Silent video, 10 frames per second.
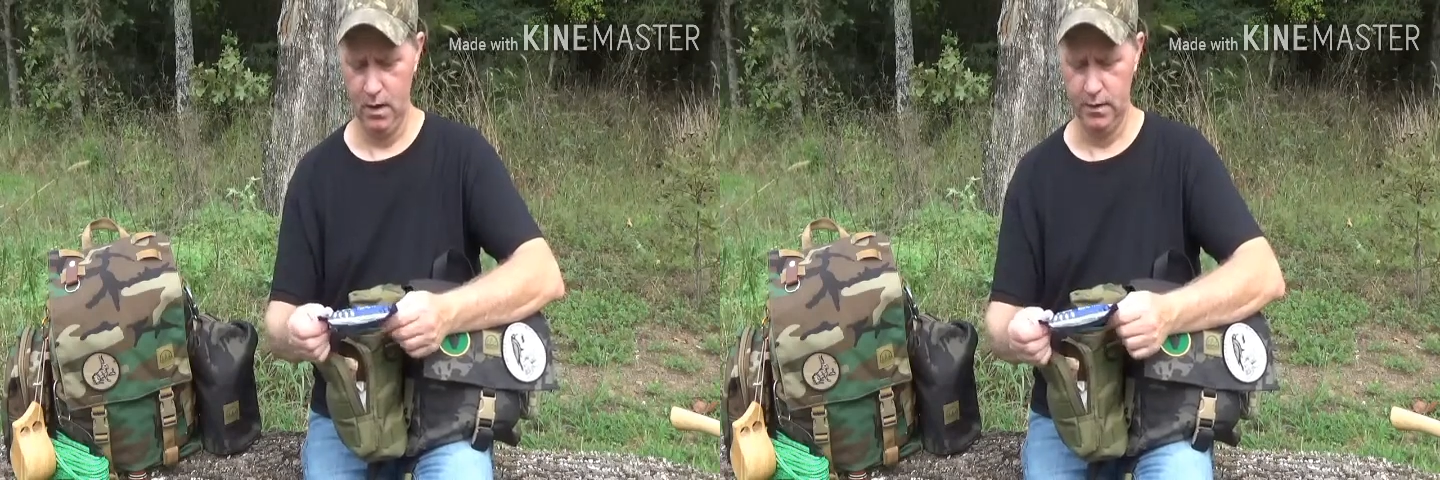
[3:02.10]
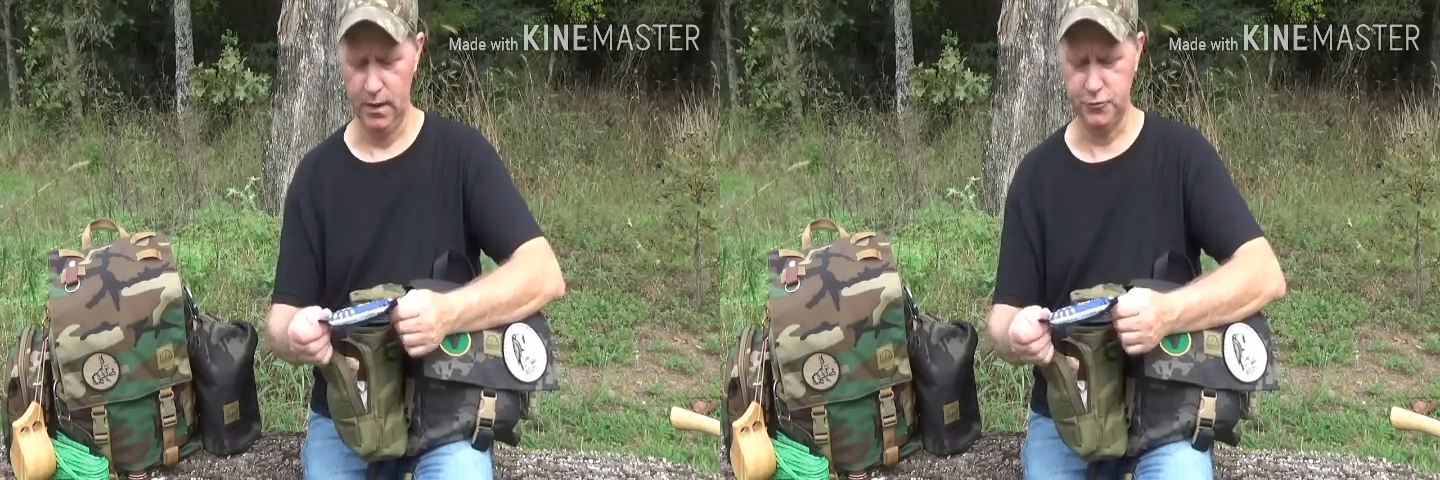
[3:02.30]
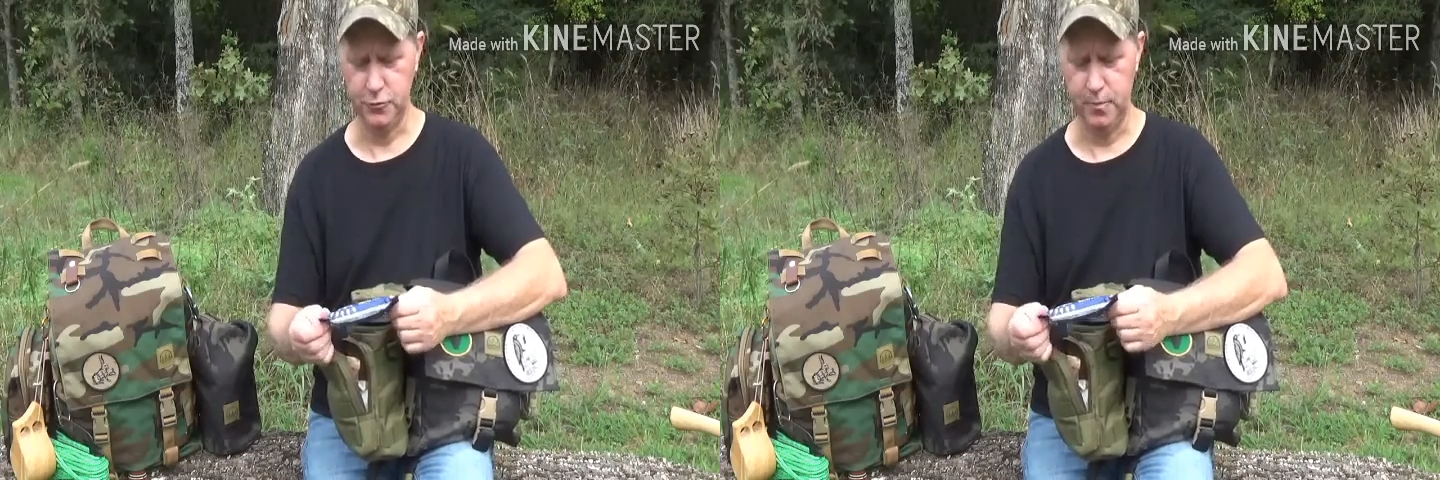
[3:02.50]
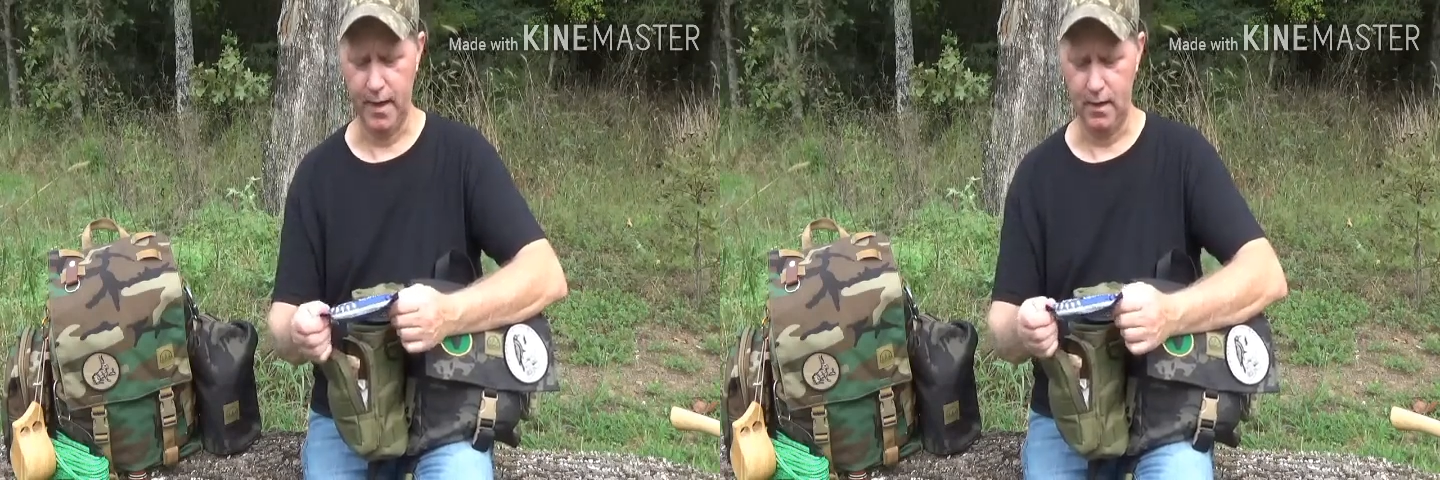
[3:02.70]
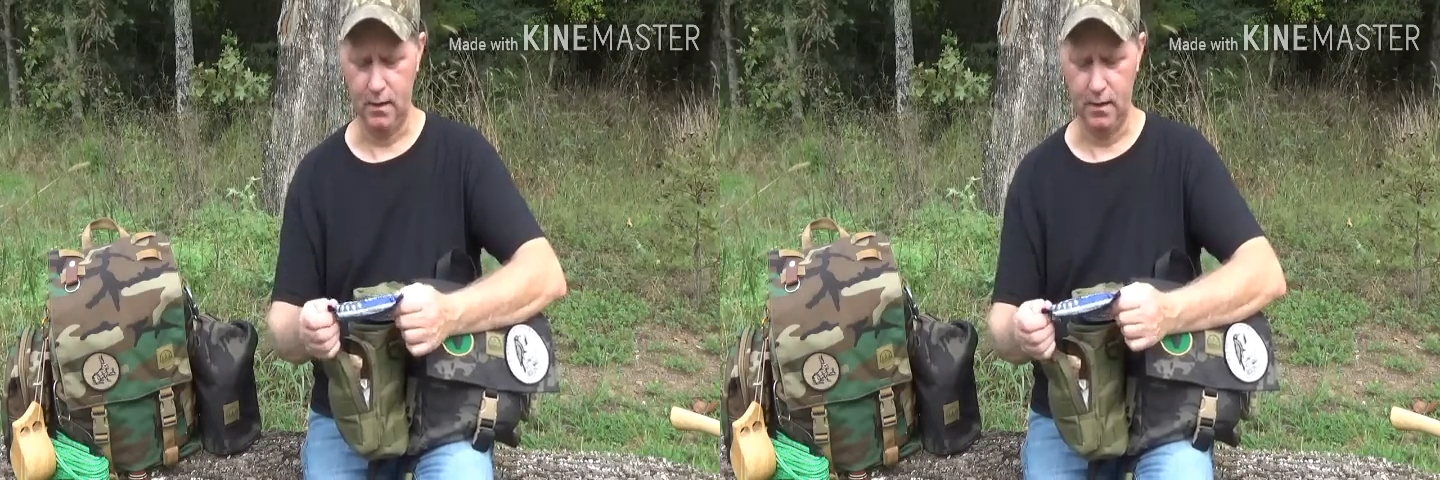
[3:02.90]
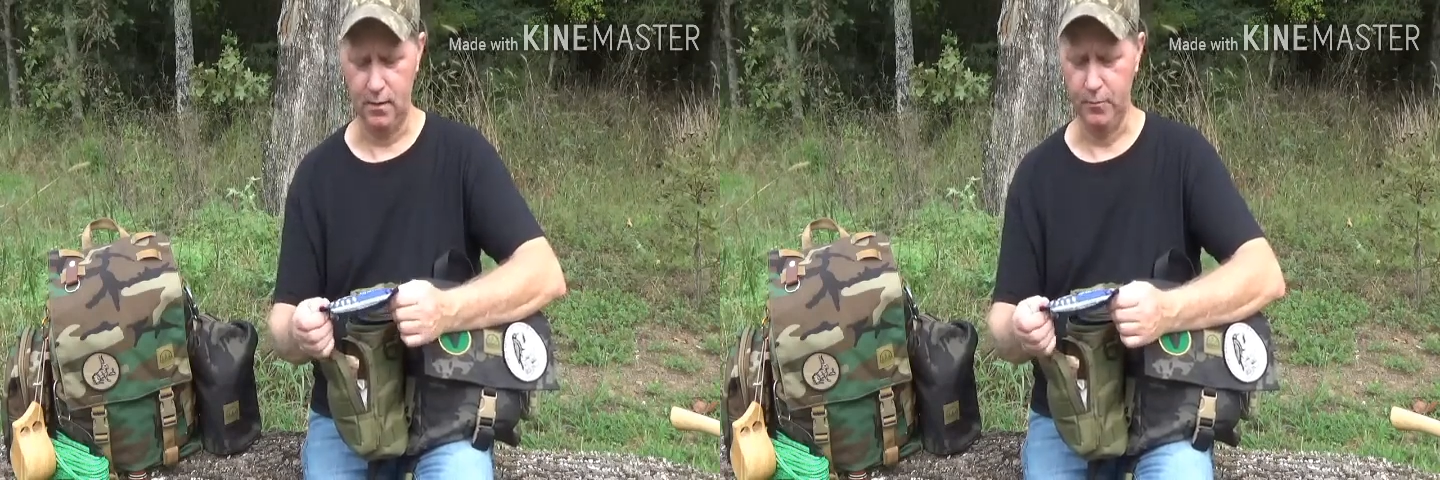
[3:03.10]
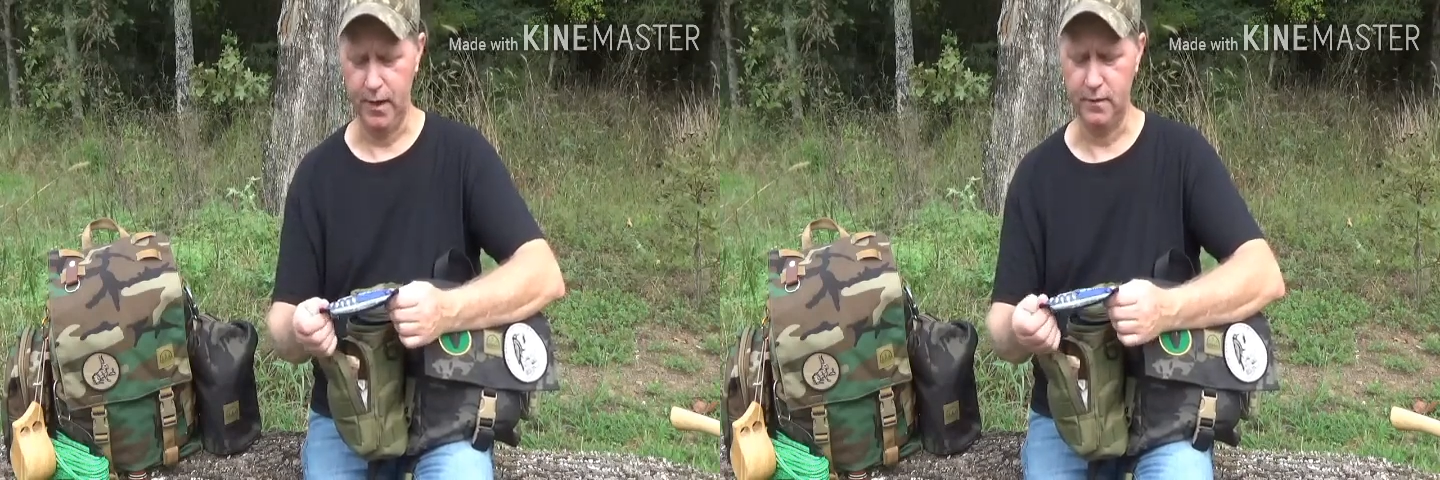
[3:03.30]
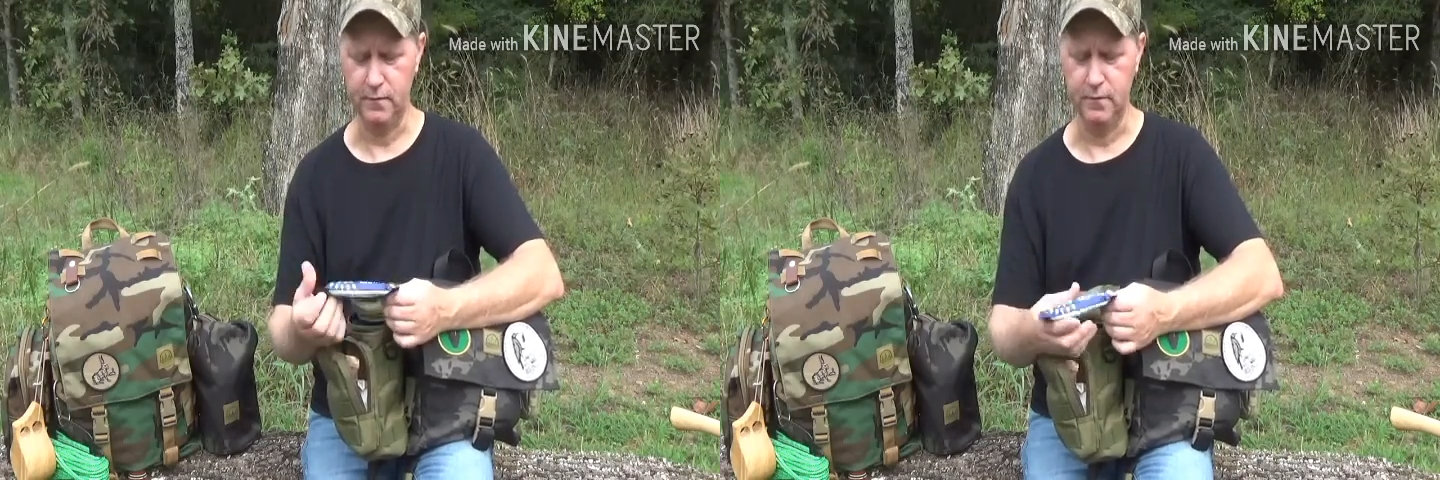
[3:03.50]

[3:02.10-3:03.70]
Nature uh, Baker